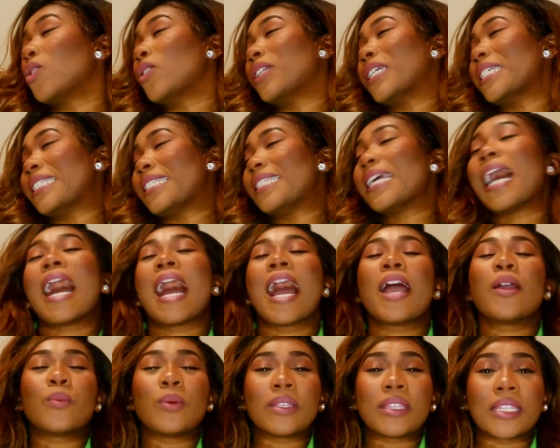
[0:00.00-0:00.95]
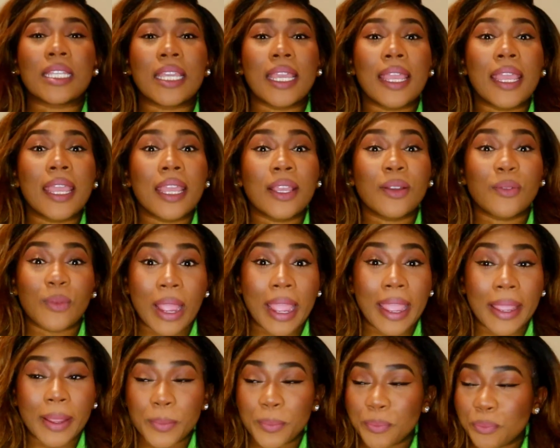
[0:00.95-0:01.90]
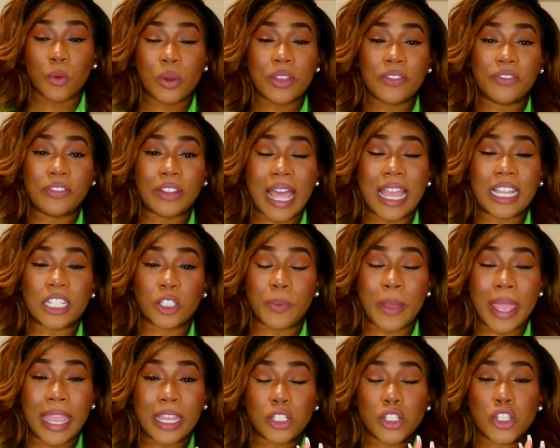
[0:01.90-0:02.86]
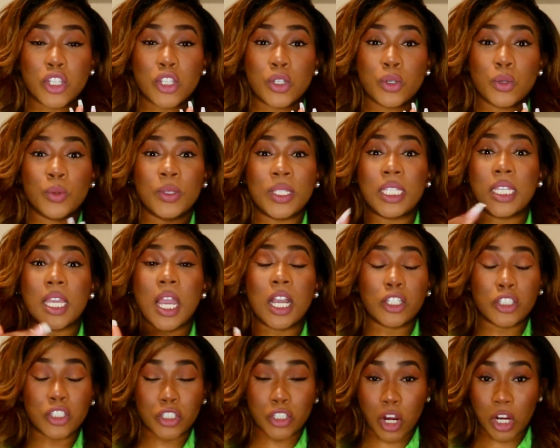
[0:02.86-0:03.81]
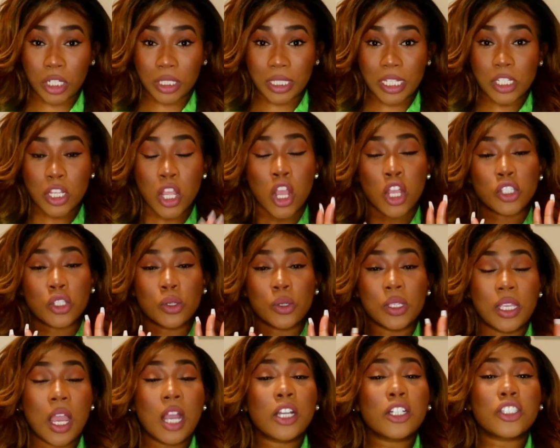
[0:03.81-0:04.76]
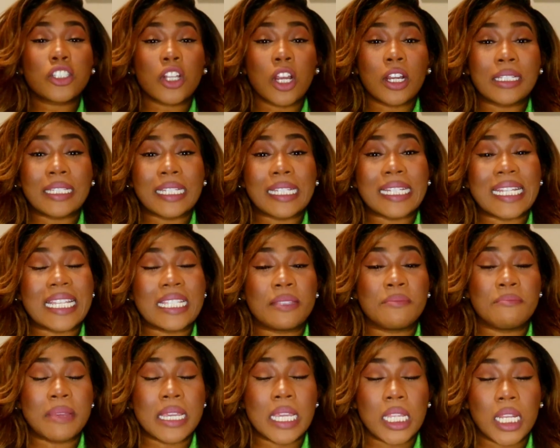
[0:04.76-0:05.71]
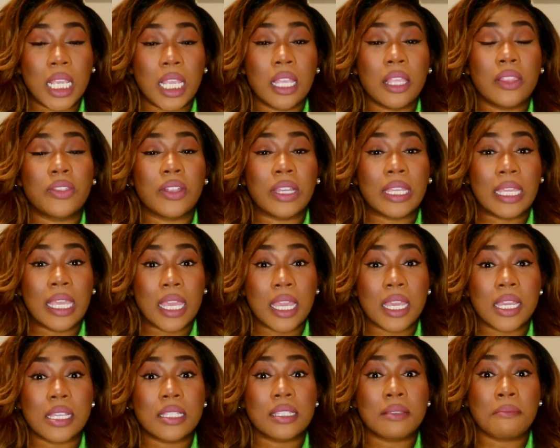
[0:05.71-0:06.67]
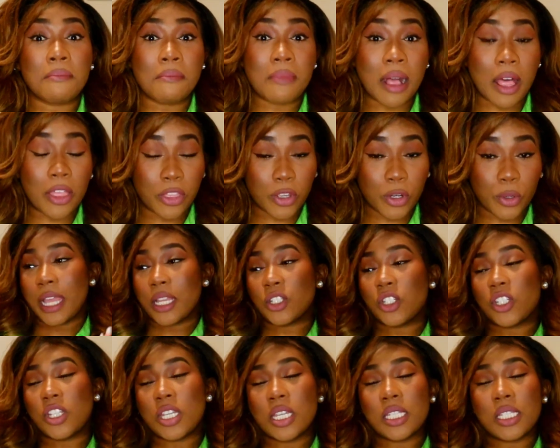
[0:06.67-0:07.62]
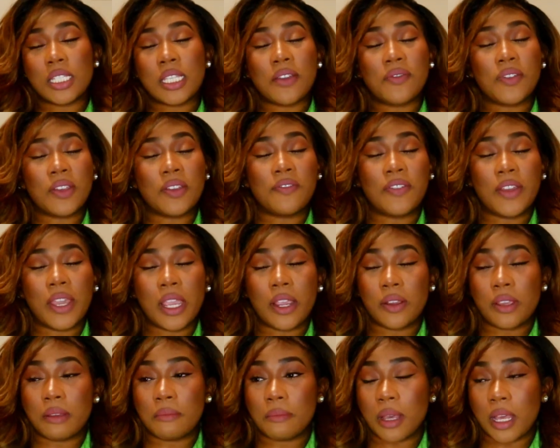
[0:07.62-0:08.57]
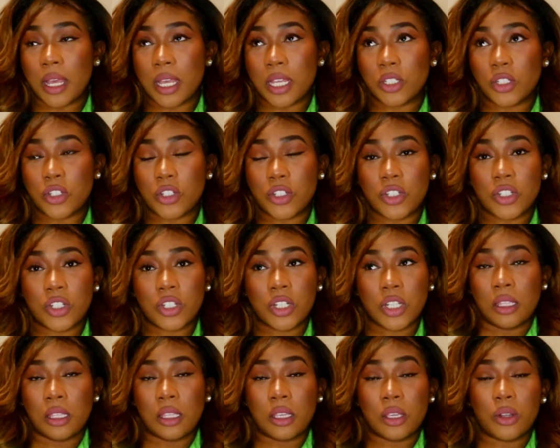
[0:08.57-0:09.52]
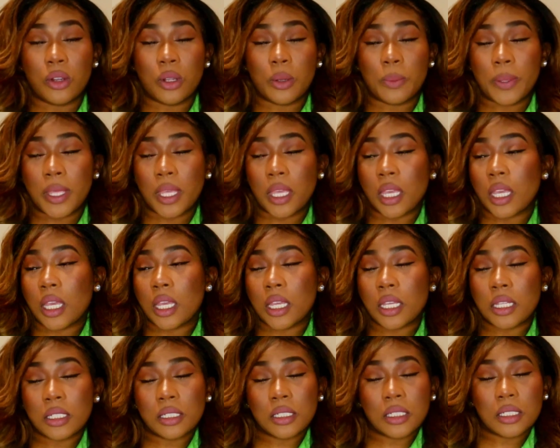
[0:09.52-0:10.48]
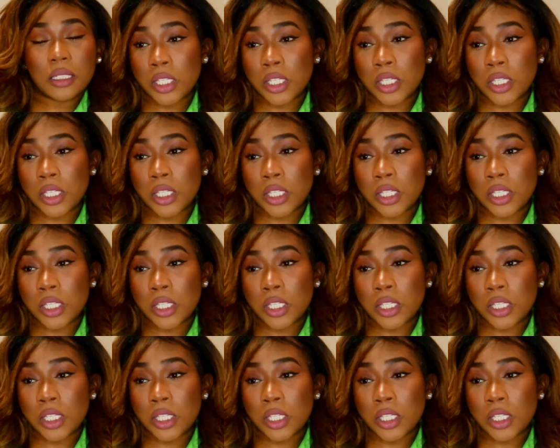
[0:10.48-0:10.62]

going to die with the king, right? We flash back to young Charlotte. So young Charlotte is meeting the king's mother, and she is giving very much European,